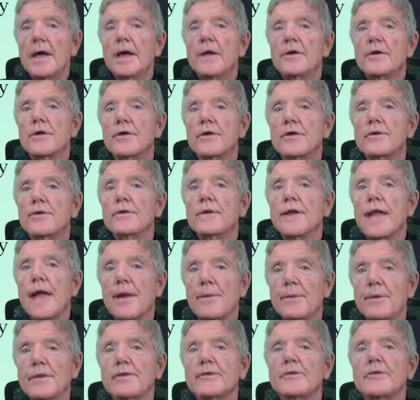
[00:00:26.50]
to do
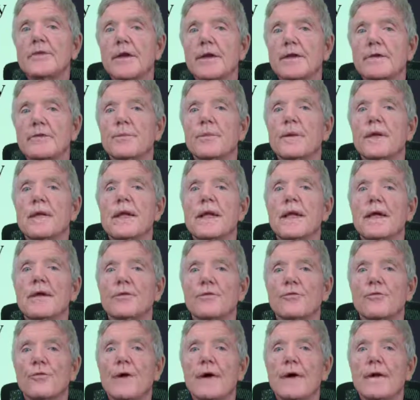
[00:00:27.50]
damage assessment
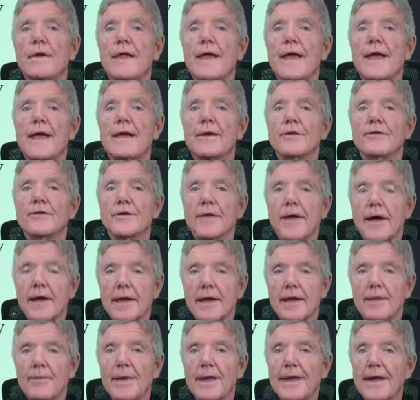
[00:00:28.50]
as well as
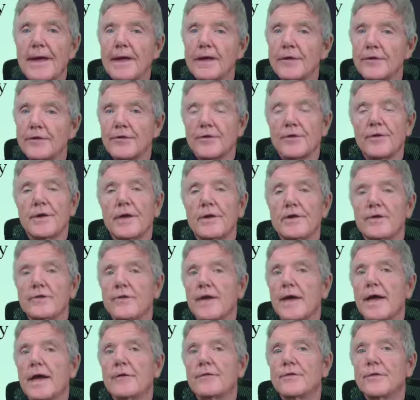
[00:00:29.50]
document injuries
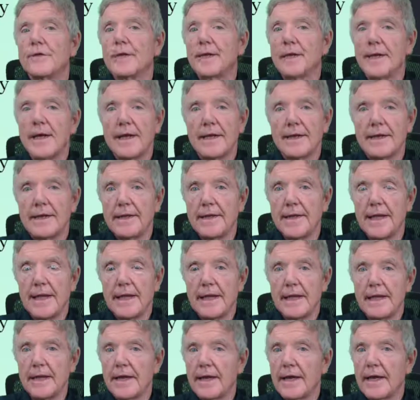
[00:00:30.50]
after the
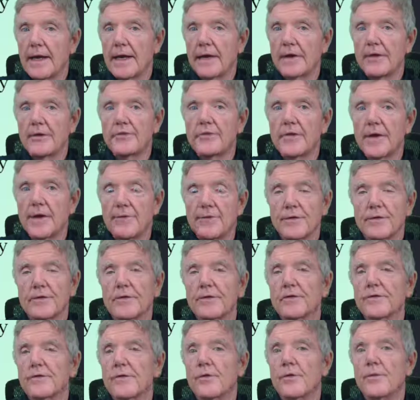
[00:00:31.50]
1989 San
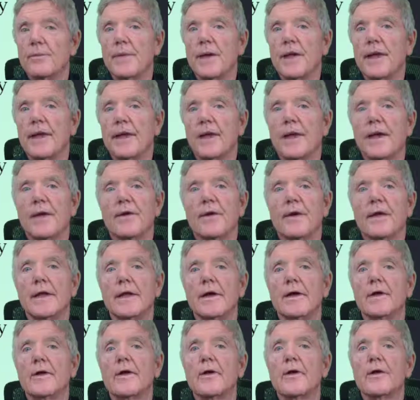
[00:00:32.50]
Francisco Bay
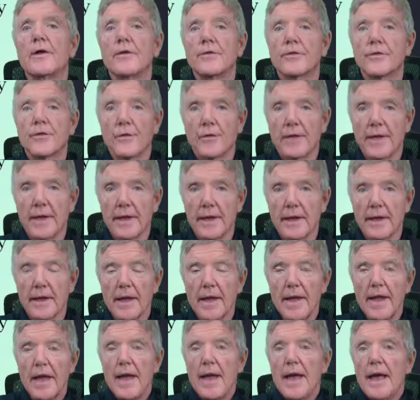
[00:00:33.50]
Area earthquake.
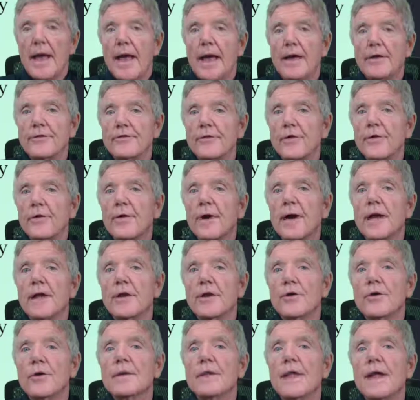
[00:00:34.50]
And so I
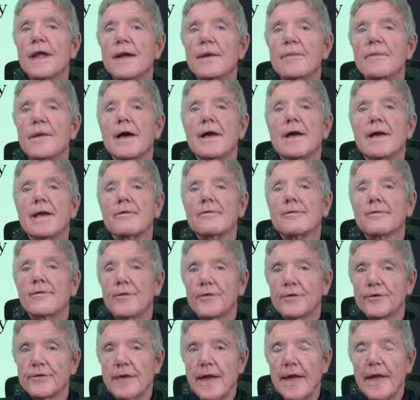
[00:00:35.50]
know a lot about it
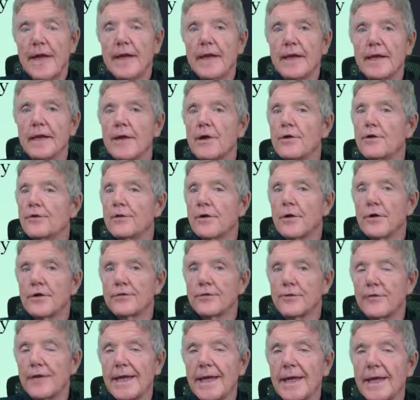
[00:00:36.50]
firsthand. I was
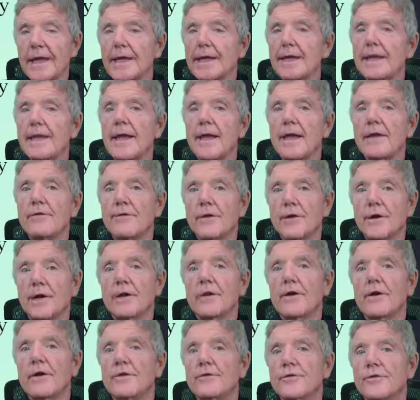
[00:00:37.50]
also in a very
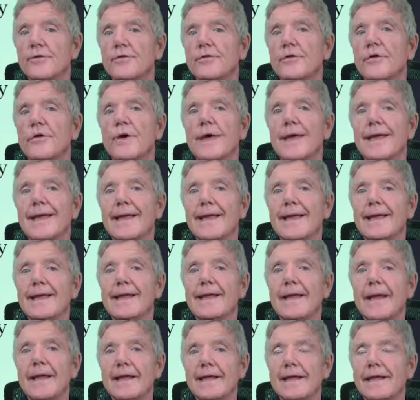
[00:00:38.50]
large earthquake
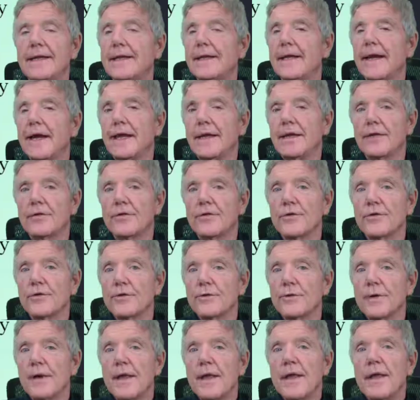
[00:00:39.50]
in
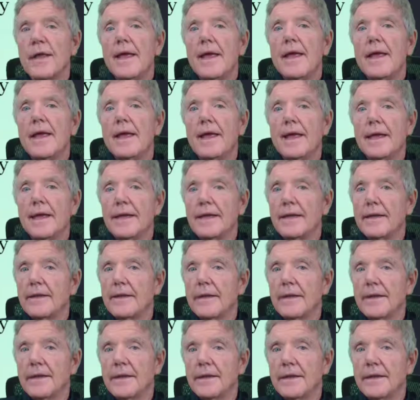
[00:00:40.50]
1992.
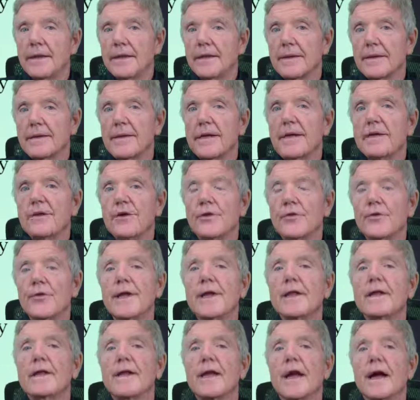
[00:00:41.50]
In
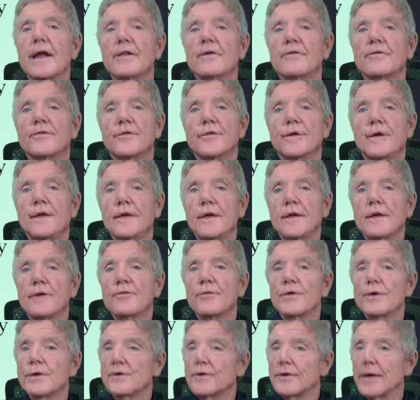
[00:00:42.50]
Eureka, California,
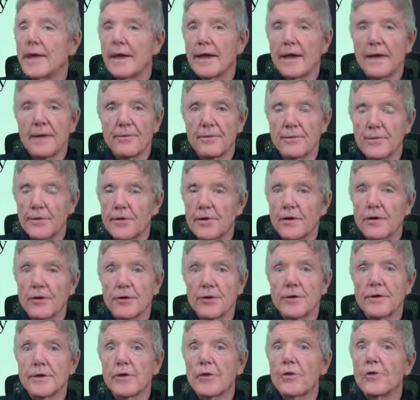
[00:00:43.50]
which I
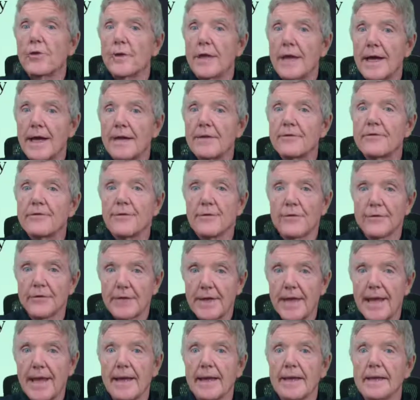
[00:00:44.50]
learned a whole lot
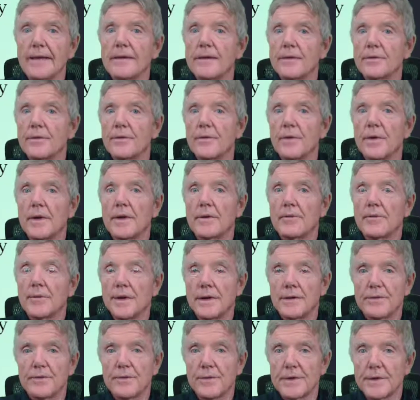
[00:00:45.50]
firsthand
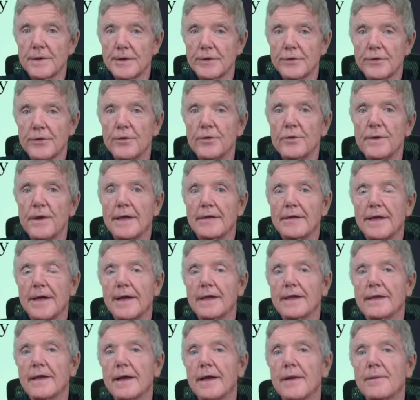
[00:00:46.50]
what to do at
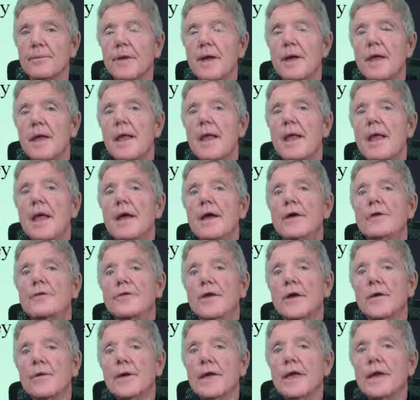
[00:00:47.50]
that time.
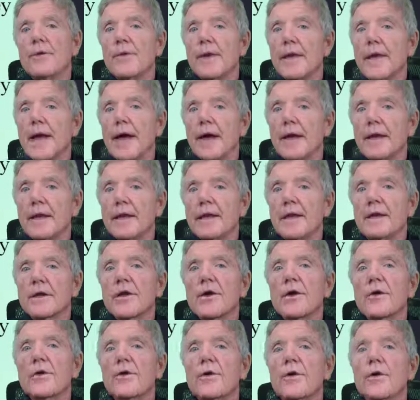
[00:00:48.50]
So anyway, I'm going to
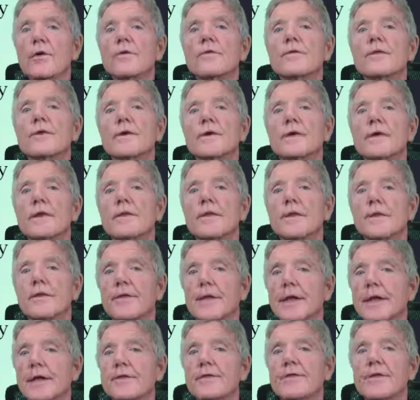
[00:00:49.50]
go over the
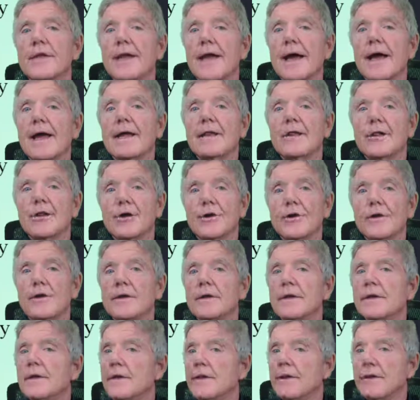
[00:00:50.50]
things that I
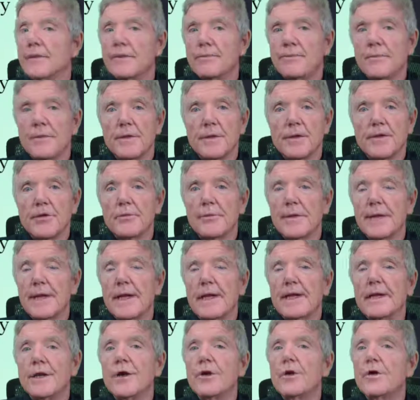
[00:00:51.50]
learned, the little bit
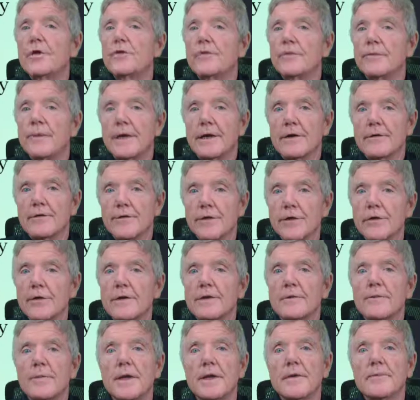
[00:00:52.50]
I know from
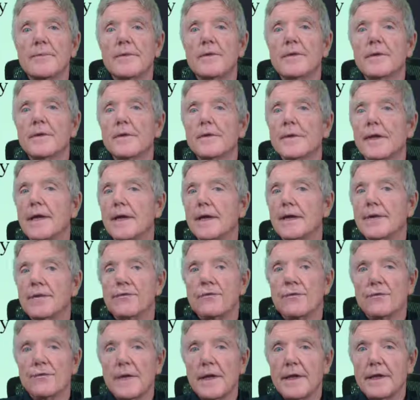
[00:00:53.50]
interviewing people
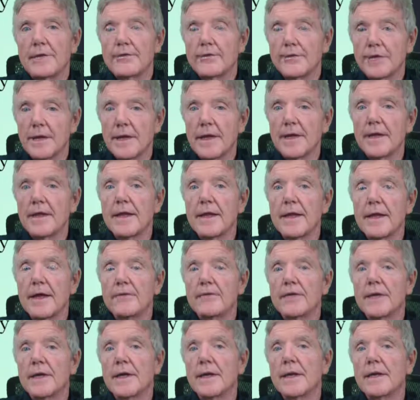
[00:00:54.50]
and study that
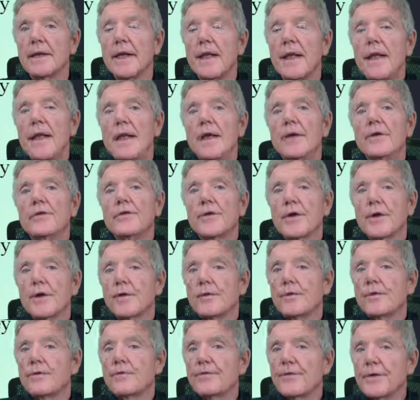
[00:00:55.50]
I've done.
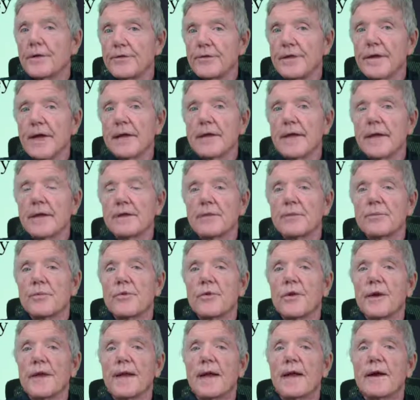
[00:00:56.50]
So first thing I'd like to
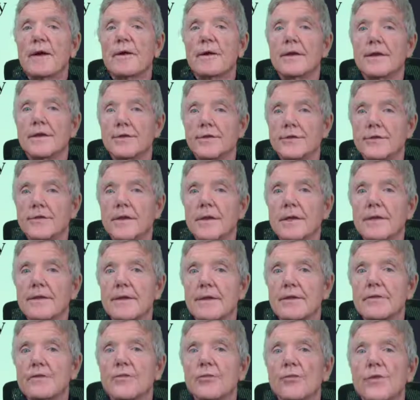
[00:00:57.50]
point out is that
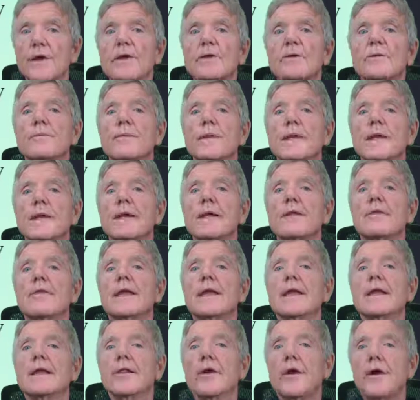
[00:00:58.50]
this will be
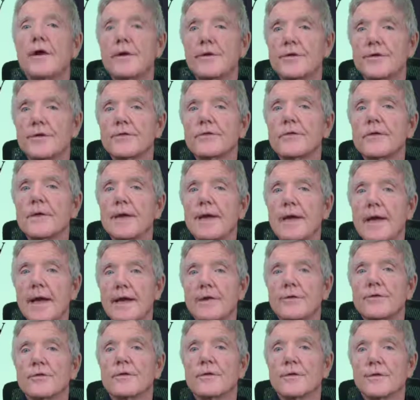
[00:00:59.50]
the largest
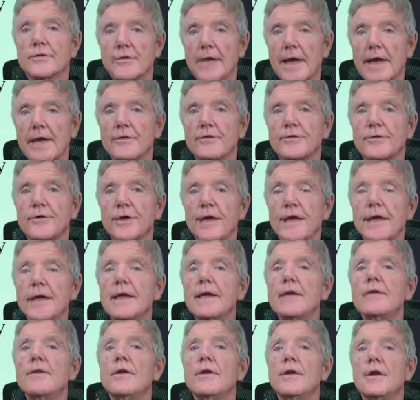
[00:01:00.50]
natural disaster
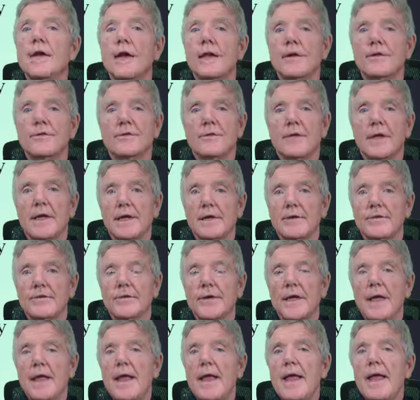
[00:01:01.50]
in the United
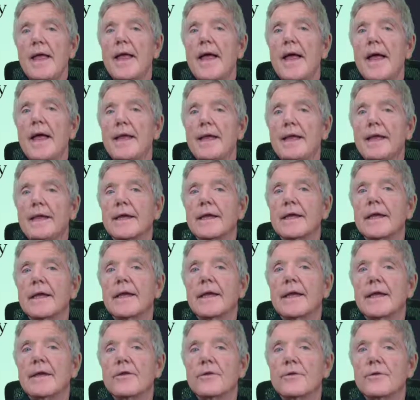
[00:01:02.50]
States, and it can
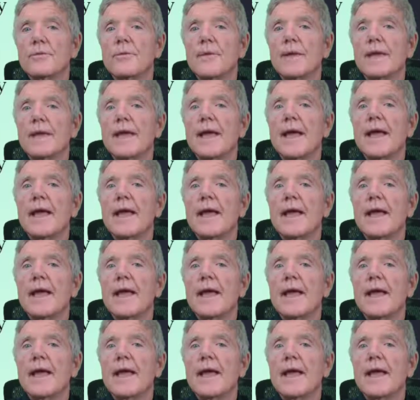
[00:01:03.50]
either be